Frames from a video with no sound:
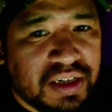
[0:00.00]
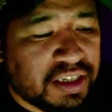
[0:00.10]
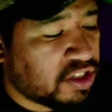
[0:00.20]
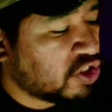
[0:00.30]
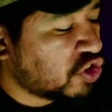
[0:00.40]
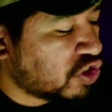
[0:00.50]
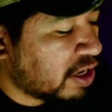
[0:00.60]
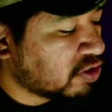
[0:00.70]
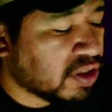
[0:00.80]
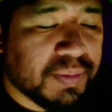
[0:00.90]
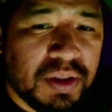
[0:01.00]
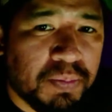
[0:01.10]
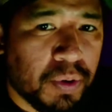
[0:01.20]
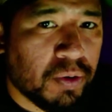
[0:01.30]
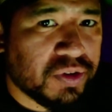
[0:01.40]
it to share some of the
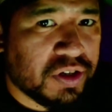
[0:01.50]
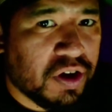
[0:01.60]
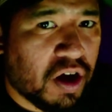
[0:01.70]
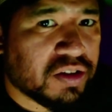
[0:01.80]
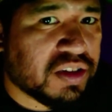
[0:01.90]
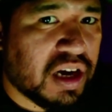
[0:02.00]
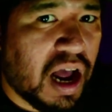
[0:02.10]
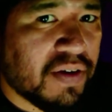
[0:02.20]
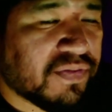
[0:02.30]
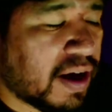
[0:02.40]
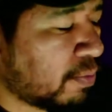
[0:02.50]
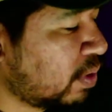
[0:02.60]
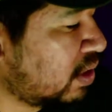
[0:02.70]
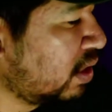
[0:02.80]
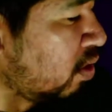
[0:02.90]
pros and cons that I've found
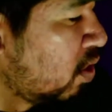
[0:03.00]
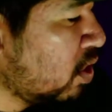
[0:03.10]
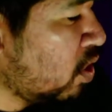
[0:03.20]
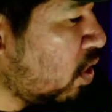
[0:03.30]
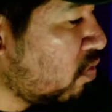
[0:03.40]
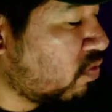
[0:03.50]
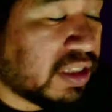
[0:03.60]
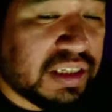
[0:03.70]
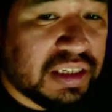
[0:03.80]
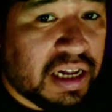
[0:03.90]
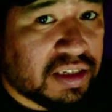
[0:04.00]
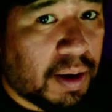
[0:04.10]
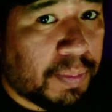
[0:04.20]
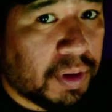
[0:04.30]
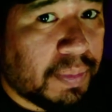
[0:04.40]
with it over these last
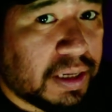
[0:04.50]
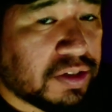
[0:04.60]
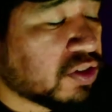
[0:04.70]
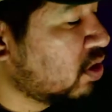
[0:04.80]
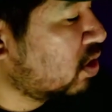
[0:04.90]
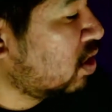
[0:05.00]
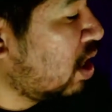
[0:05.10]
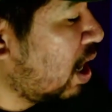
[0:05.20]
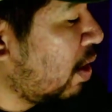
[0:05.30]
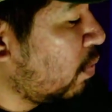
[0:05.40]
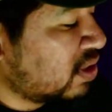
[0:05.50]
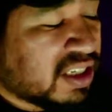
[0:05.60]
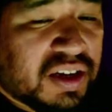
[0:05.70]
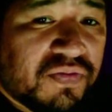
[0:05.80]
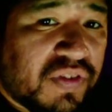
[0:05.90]
couple of months. I want to
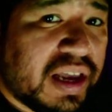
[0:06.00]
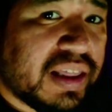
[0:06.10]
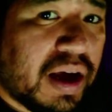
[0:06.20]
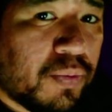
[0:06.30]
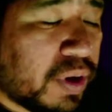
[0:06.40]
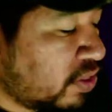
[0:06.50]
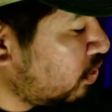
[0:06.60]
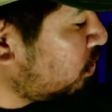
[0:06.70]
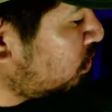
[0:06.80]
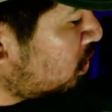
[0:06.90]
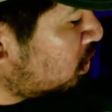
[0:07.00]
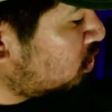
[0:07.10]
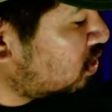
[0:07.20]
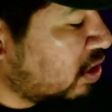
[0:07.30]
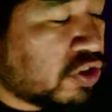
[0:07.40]
convey that with you so
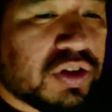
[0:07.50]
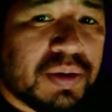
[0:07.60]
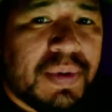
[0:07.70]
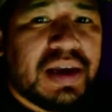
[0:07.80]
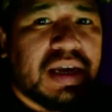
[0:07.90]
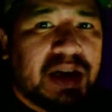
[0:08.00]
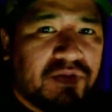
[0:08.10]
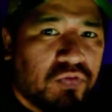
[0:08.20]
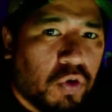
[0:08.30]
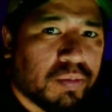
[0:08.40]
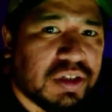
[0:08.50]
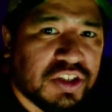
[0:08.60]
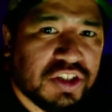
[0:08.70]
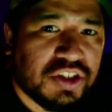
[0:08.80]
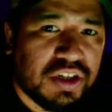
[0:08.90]
that you can make an informed
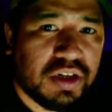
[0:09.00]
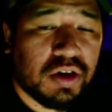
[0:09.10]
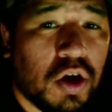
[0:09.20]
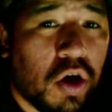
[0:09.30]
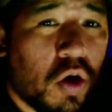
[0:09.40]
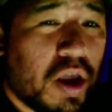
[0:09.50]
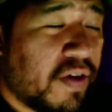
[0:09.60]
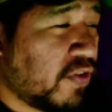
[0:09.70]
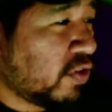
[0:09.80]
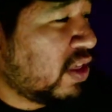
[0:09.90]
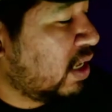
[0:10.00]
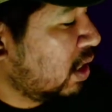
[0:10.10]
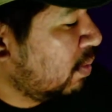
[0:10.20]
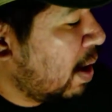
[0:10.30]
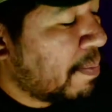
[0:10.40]
decision if you're thinking
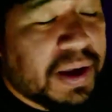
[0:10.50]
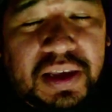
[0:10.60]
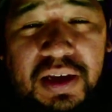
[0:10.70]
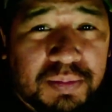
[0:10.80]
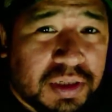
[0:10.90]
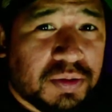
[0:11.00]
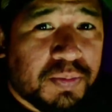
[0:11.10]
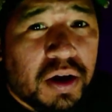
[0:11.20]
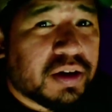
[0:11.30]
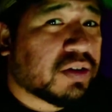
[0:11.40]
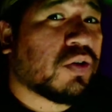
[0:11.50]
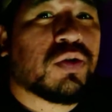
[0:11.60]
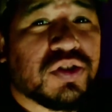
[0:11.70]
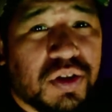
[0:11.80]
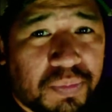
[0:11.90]
about picking up this product or
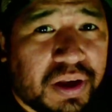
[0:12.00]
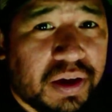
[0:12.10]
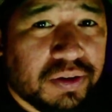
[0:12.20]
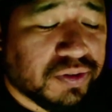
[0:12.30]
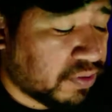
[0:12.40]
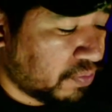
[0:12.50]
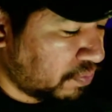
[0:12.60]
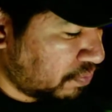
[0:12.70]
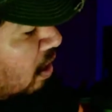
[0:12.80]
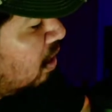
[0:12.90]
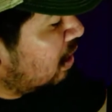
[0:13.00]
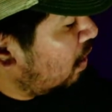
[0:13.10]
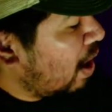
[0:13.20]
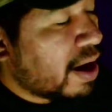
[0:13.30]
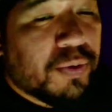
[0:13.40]
something else. Now,
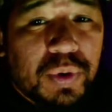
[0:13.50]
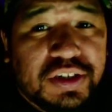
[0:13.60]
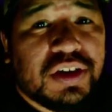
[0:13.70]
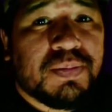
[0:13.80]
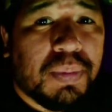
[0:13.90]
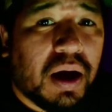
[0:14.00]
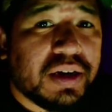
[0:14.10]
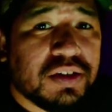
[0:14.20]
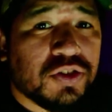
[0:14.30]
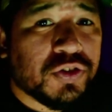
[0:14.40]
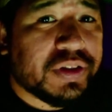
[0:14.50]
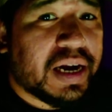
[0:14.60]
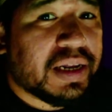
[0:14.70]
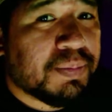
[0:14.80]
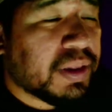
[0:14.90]
I originally bought it so that I
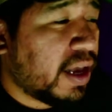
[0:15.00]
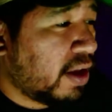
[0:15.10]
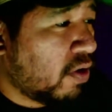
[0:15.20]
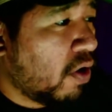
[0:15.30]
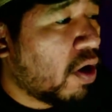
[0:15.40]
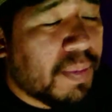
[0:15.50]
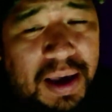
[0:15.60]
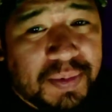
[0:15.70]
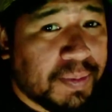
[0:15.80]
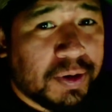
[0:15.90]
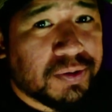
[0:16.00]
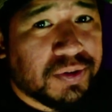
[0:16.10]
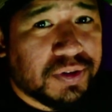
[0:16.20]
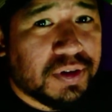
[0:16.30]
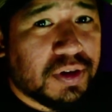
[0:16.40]
can play all my
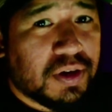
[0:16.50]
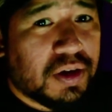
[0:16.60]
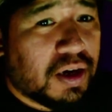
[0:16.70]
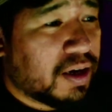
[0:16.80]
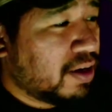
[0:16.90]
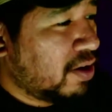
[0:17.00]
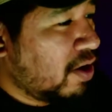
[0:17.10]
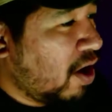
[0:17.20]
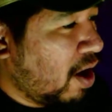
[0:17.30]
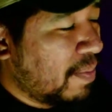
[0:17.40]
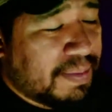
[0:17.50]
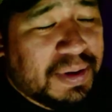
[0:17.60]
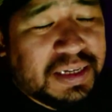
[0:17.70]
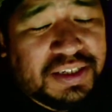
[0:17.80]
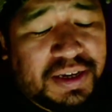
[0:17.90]
MMOs on my
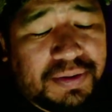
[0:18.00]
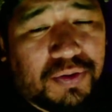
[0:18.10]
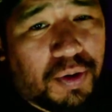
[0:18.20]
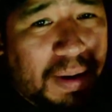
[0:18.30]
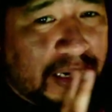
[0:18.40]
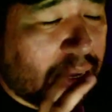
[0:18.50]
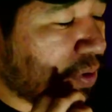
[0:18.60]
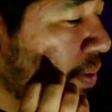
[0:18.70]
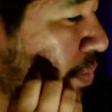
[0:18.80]
PC or my laptop.